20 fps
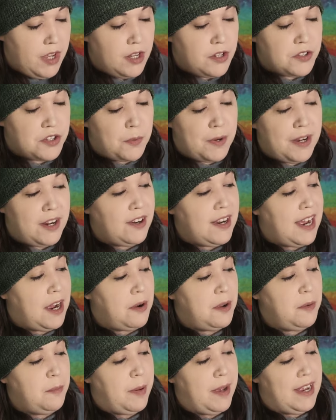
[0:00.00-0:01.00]
So we are now
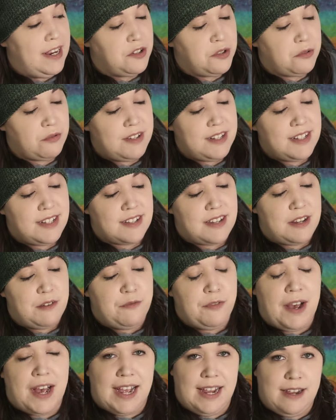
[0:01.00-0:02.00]
on page three
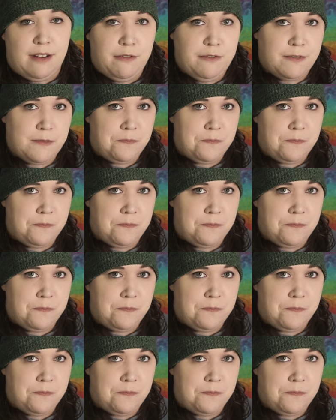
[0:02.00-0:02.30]
sixty-five